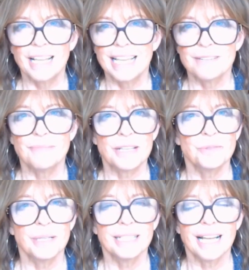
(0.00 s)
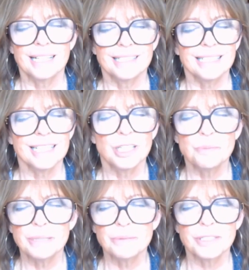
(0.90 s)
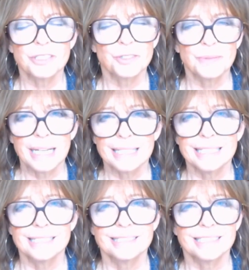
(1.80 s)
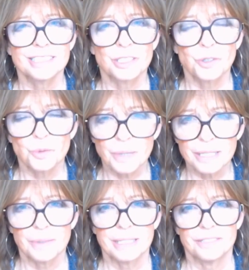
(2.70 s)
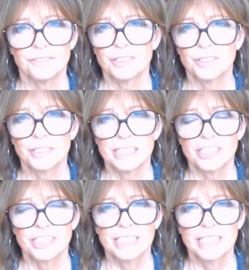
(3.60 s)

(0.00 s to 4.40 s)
By the way, I think helping with your grandkids is a great way to flourish.